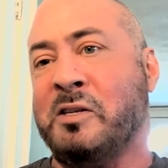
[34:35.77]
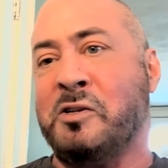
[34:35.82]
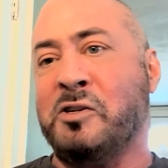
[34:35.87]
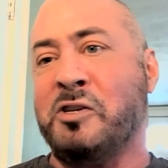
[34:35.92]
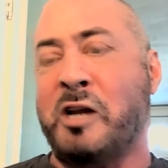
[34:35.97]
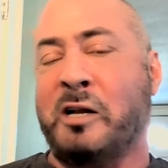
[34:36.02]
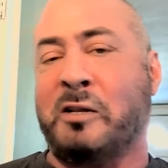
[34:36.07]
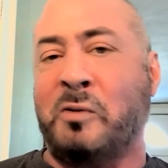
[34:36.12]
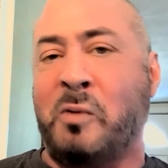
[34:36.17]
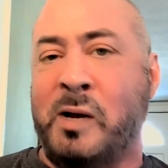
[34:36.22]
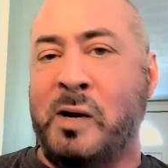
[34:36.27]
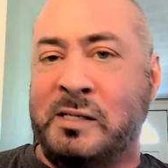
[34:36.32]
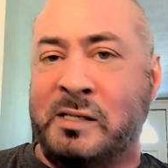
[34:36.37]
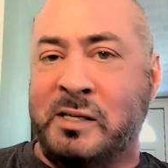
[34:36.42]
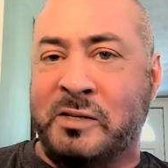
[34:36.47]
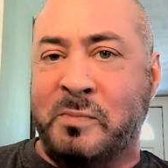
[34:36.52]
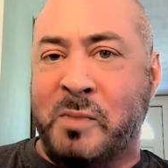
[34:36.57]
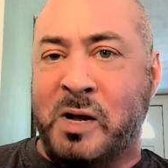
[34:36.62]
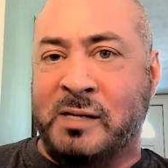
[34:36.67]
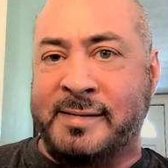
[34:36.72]
inject twice as
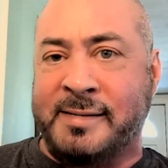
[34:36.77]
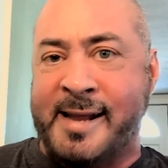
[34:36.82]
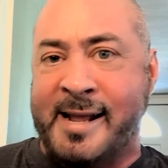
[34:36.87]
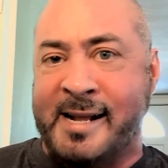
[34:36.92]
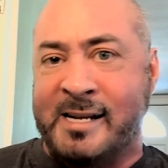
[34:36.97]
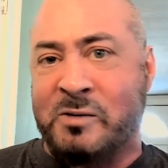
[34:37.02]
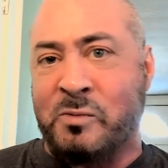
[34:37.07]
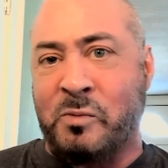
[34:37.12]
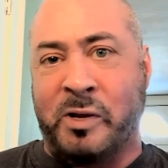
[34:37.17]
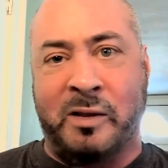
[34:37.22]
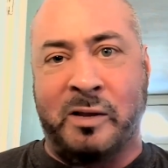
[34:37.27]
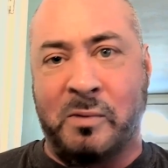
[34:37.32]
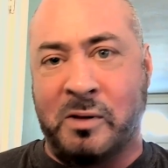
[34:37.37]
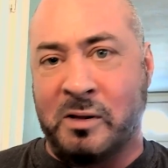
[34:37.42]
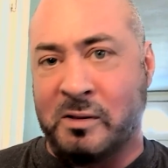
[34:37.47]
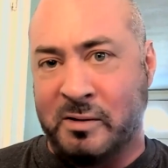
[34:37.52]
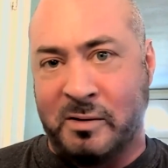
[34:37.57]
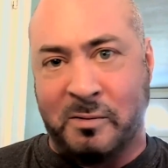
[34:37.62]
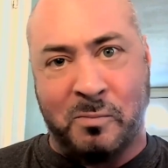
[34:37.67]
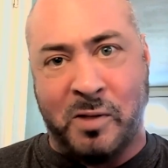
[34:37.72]
much next week. Well,
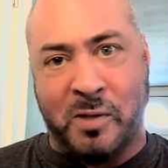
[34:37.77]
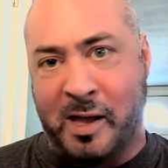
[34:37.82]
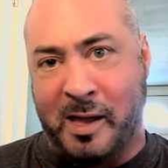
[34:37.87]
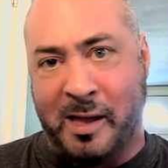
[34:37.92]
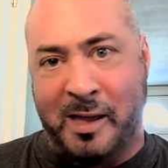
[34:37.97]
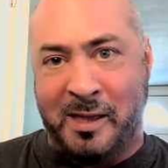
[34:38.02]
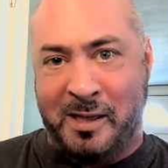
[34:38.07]
no way,